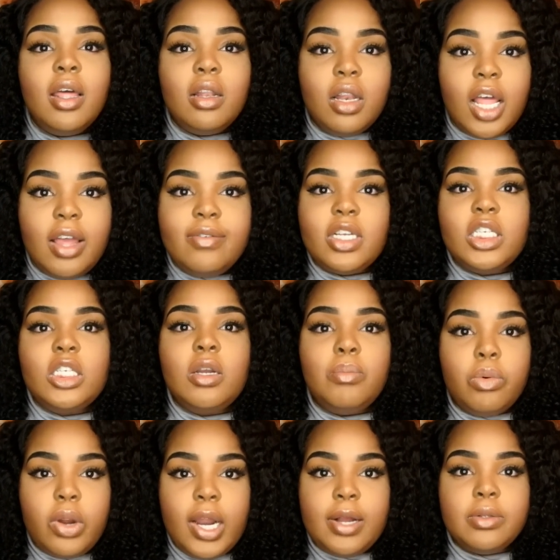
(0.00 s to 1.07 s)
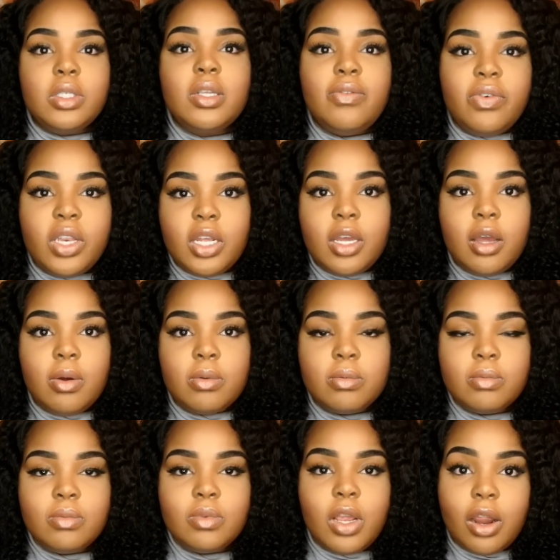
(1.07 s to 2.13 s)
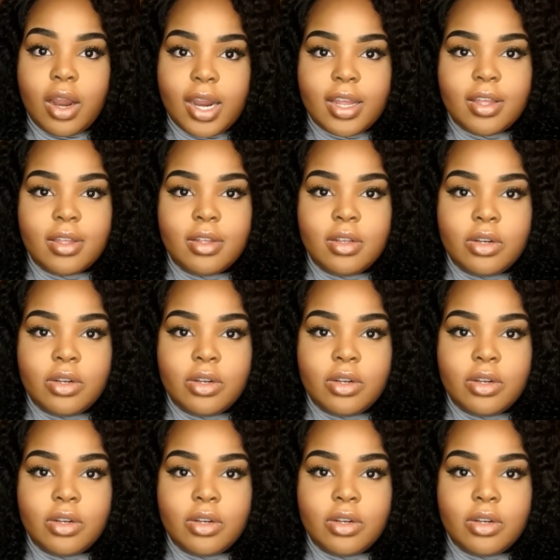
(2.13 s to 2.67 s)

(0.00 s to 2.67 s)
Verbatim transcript: lavish brown's video all right